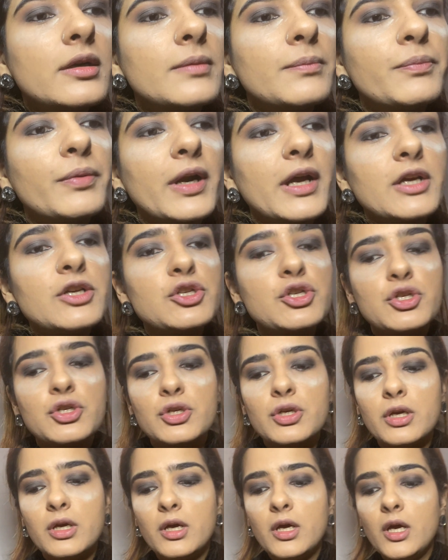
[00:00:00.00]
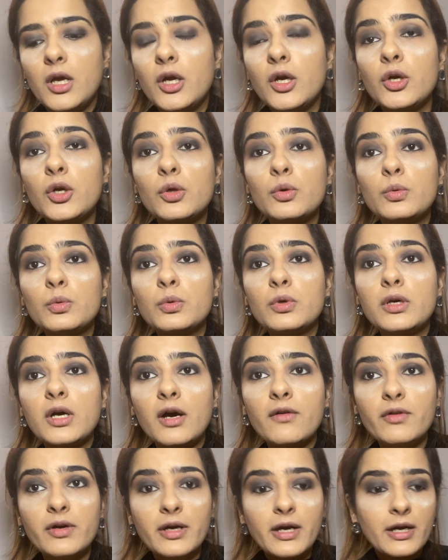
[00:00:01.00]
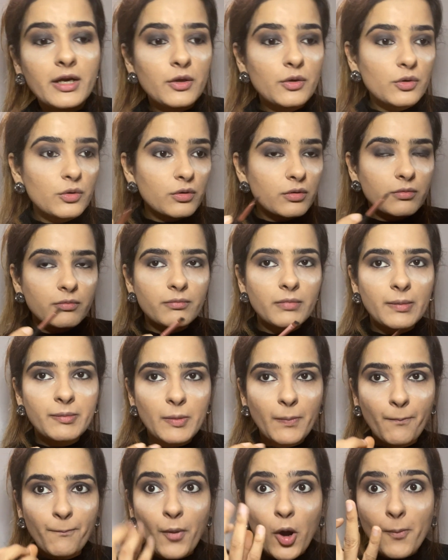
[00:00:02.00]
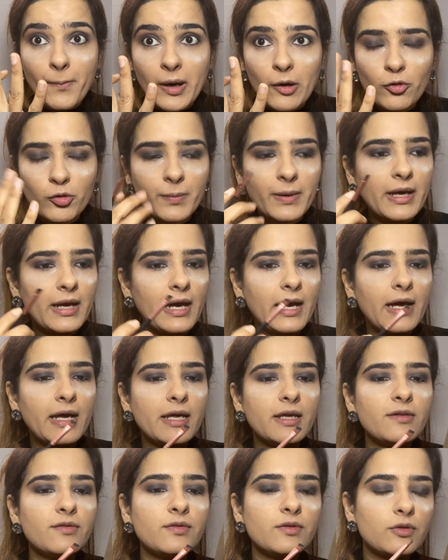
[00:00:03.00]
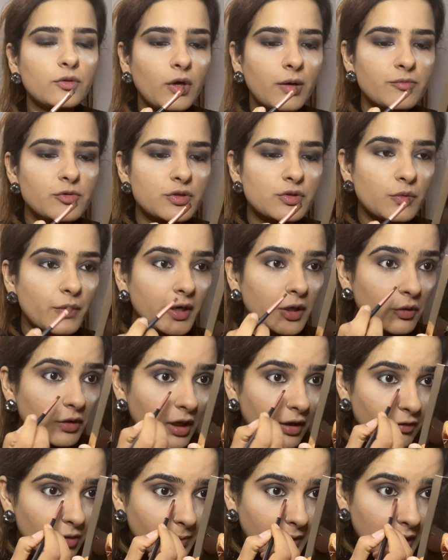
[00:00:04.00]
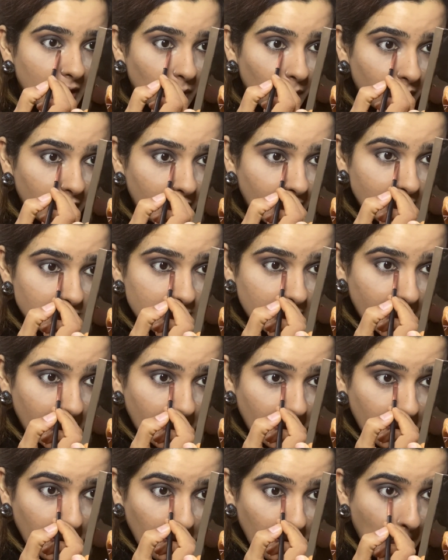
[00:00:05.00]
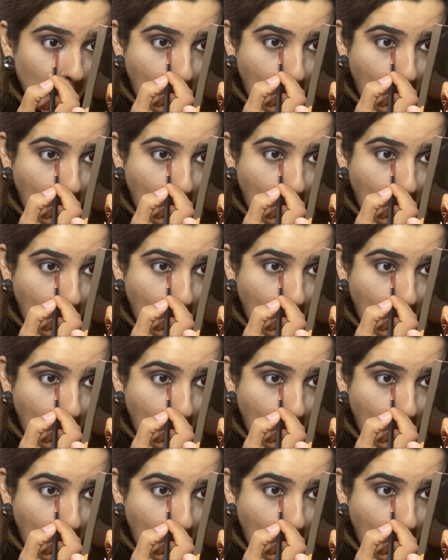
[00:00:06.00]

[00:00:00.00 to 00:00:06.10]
brush to cover and maybe pop out my eyes. So I'm just going to cover my lower lash line here.